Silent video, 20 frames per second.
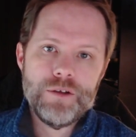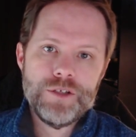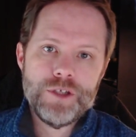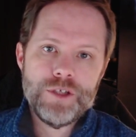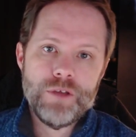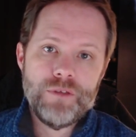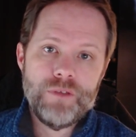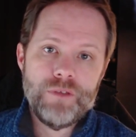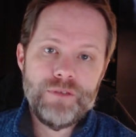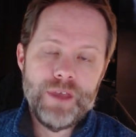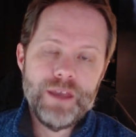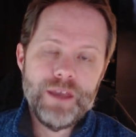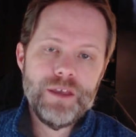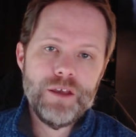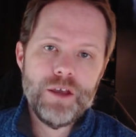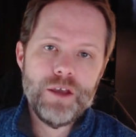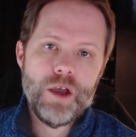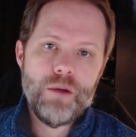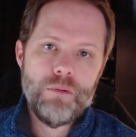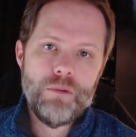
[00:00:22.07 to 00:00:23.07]
so that they
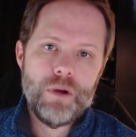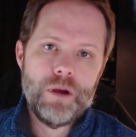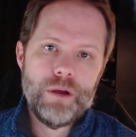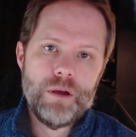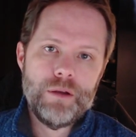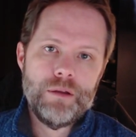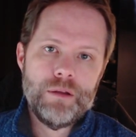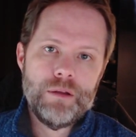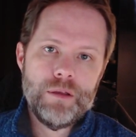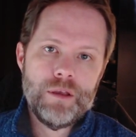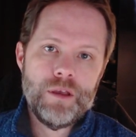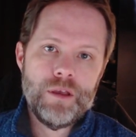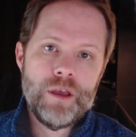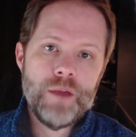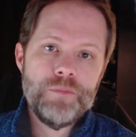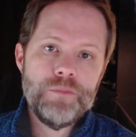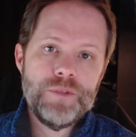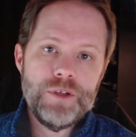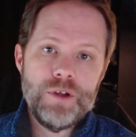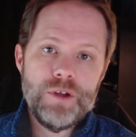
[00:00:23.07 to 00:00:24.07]
can go on and
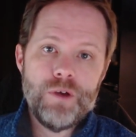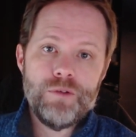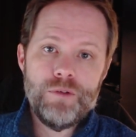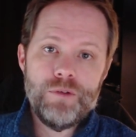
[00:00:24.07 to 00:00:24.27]
come to know